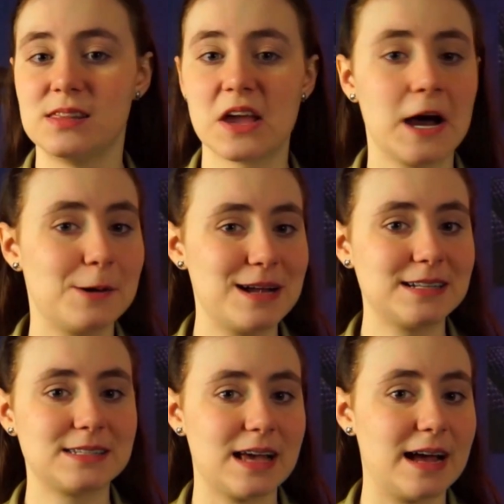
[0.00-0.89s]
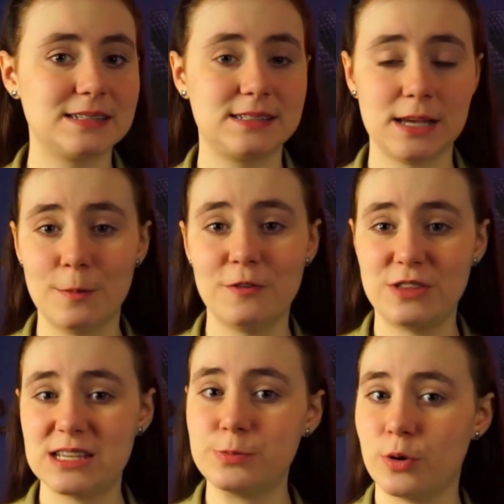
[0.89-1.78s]
the comments as some of
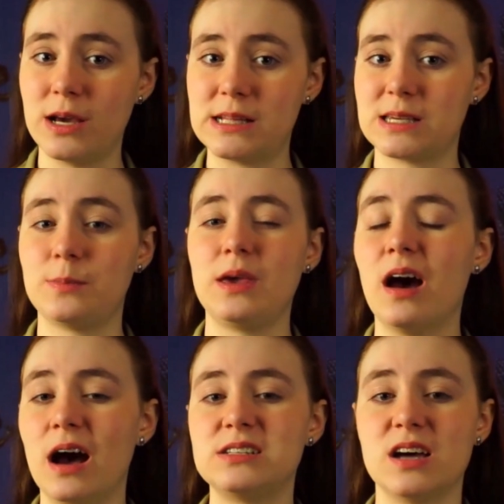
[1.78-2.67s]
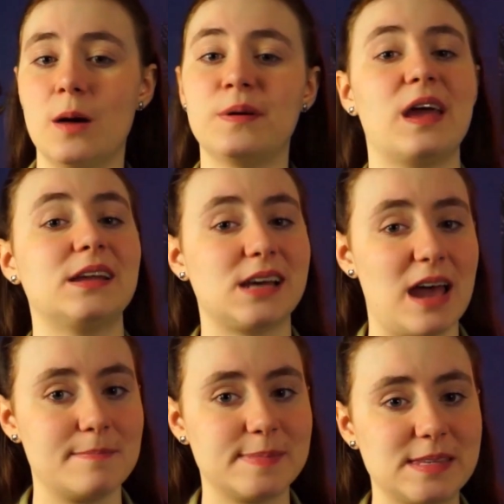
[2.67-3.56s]
these points can be a hot topic at
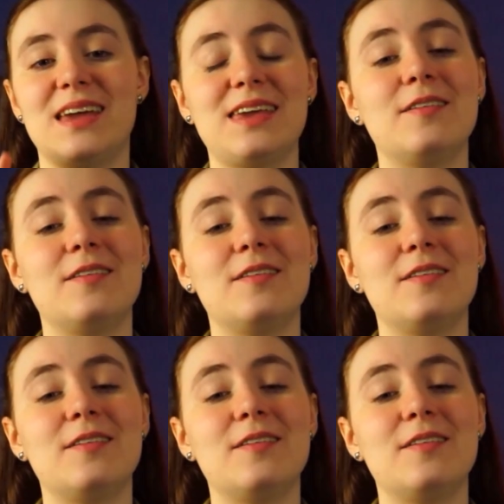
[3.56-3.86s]
times. Thank you